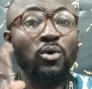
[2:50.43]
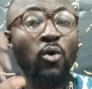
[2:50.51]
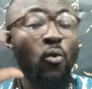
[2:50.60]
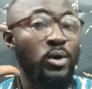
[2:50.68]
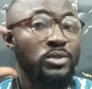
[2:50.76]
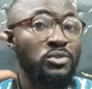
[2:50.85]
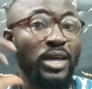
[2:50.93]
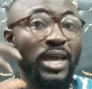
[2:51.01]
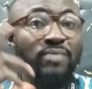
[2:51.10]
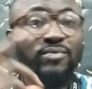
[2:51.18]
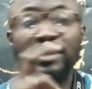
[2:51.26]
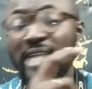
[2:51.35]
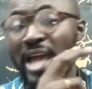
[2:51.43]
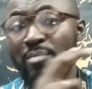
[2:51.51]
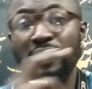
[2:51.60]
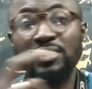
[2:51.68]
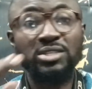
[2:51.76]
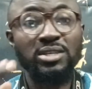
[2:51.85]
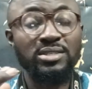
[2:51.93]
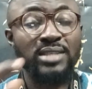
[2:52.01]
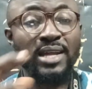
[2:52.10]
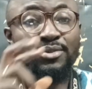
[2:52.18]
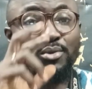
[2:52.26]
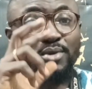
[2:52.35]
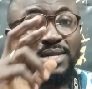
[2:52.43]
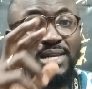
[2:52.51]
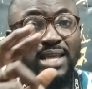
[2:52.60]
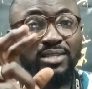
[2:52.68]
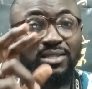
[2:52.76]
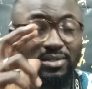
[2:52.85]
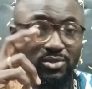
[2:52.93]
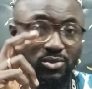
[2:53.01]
or whatsoever dimensions that you need